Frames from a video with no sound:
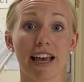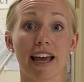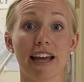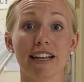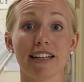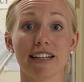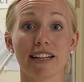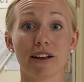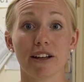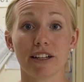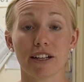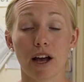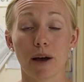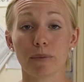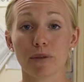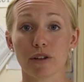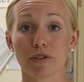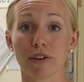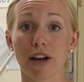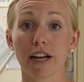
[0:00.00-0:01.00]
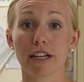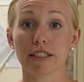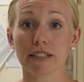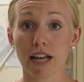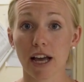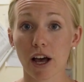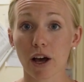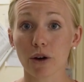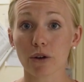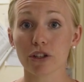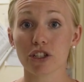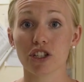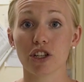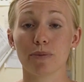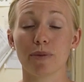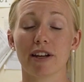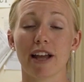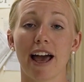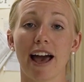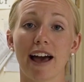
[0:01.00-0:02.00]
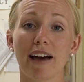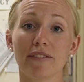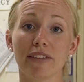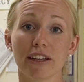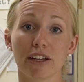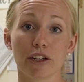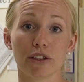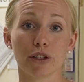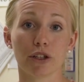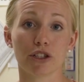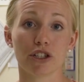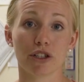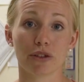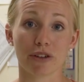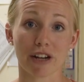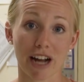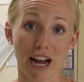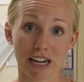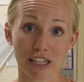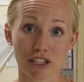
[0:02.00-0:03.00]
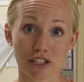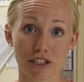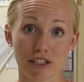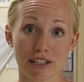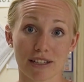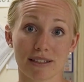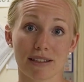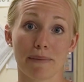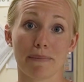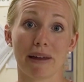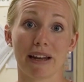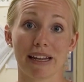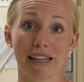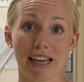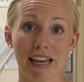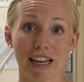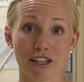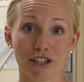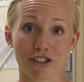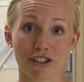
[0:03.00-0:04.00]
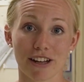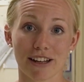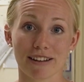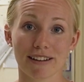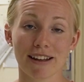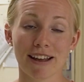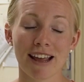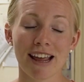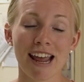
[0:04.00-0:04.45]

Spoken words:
and come to find out she'd been having an allergic reaction to some medication.